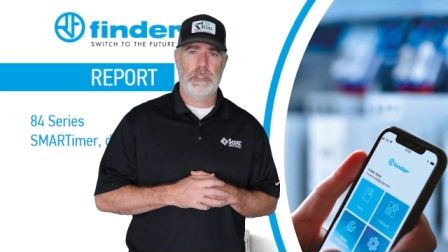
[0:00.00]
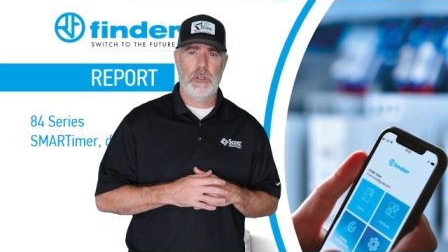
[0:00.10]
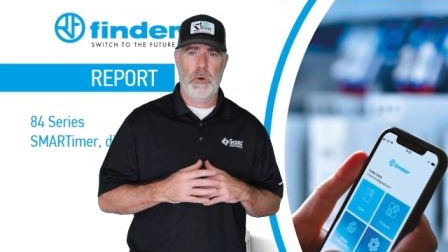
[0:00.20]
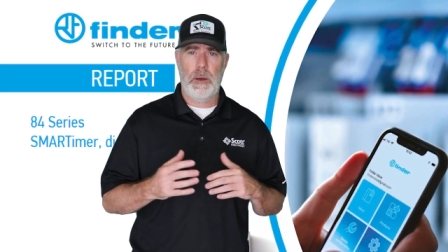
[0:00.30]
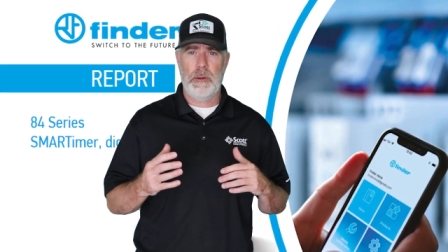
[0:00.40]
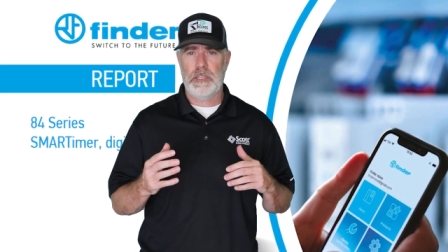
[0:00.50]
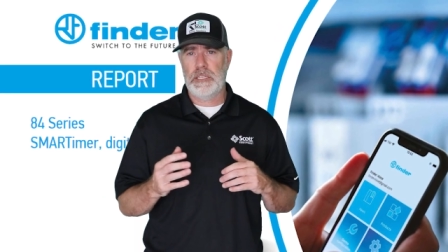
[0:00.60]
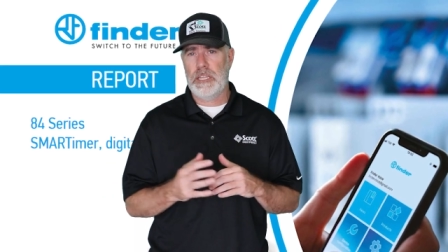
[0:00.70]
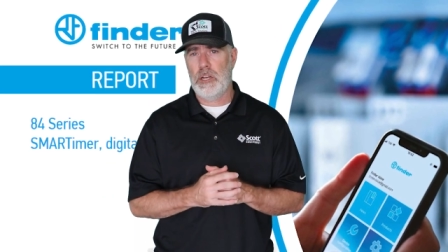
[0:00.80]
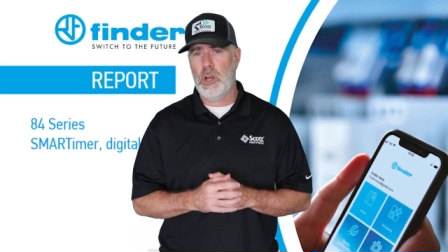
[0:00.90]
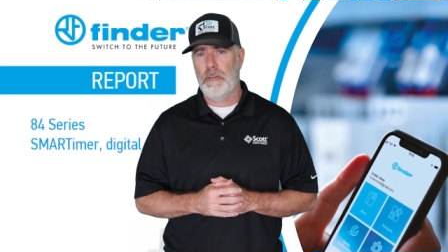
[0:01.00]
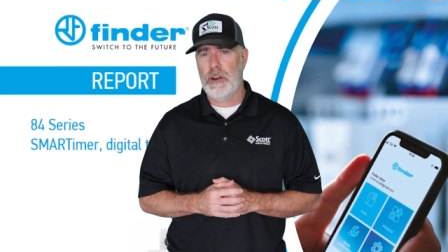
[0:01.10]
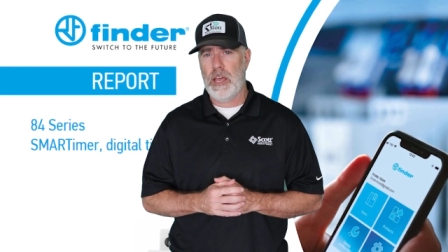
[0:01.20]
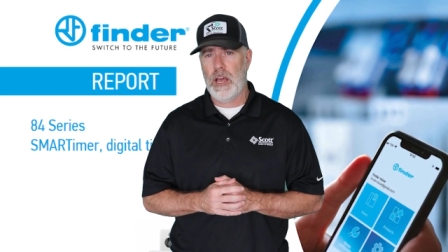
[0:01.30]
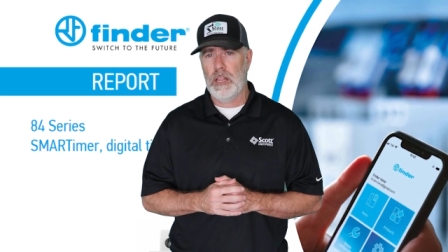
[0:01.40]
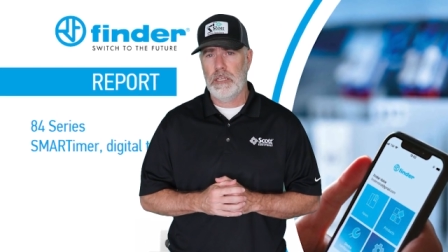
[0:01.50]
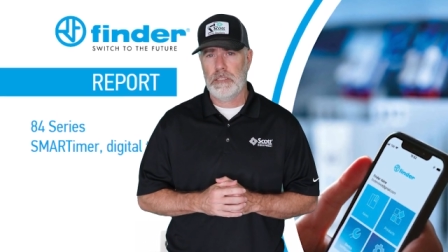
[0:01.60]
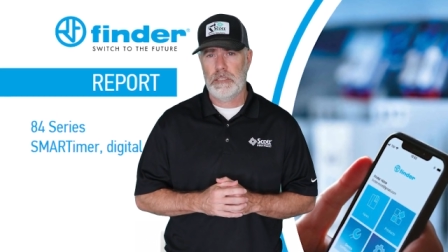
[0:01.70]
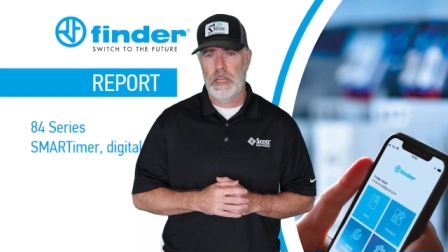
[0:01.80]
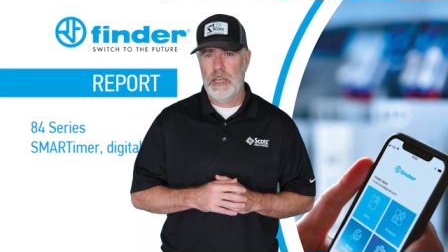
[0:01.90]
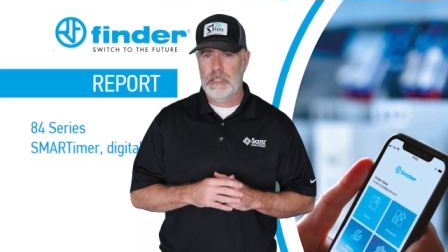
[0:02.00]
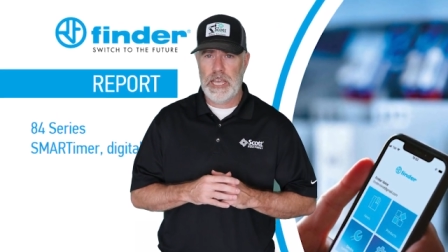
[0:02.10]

So I'm going to send it over to Ellis.